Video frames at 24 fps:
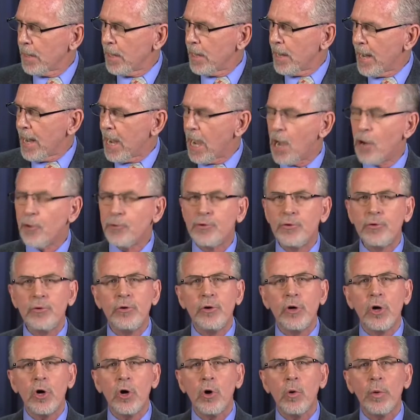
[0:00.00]
How to
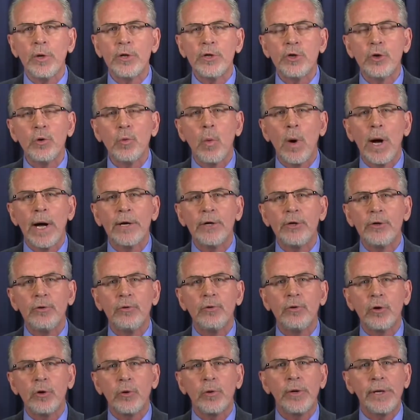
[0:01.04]
know what you want
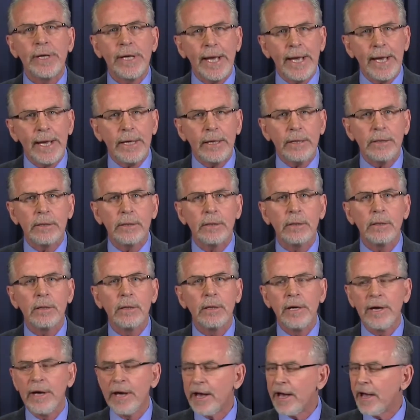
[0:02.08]
to create.
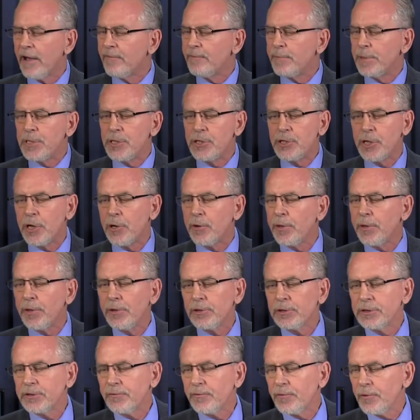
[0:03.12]
I've been sharing
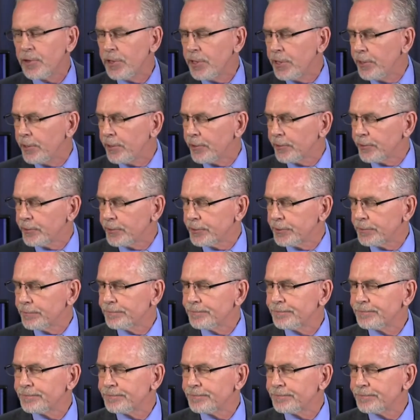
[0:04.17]
those for years.